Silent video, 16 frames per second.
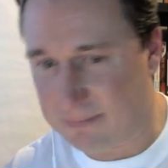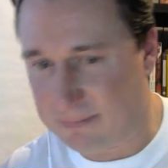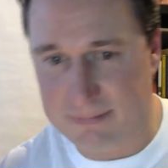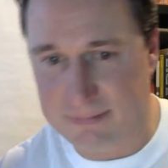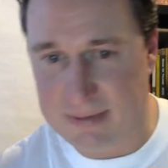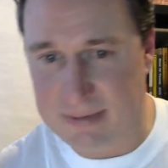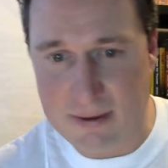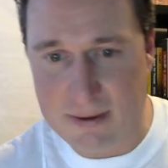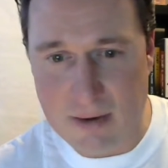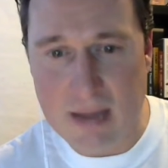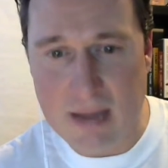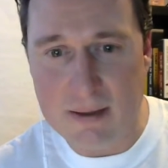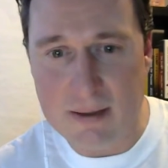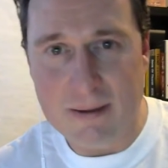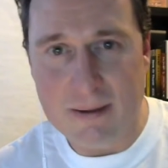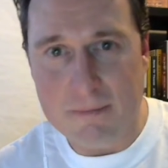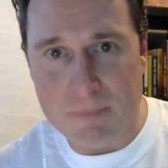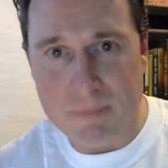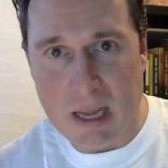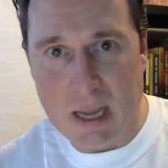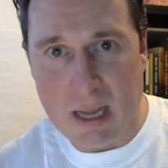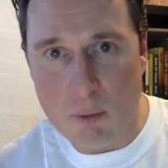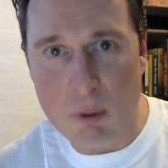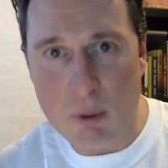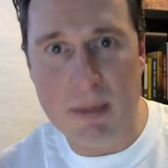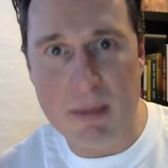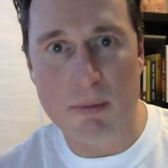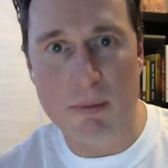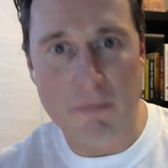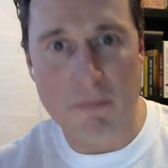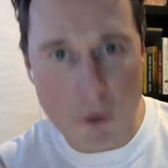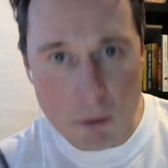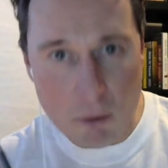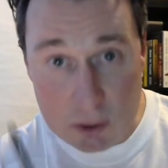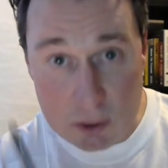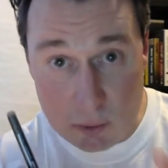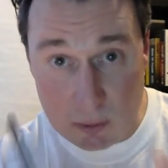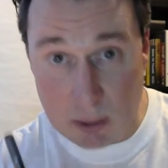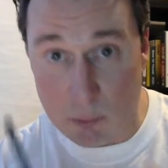I wouldn't be able to focus when I'm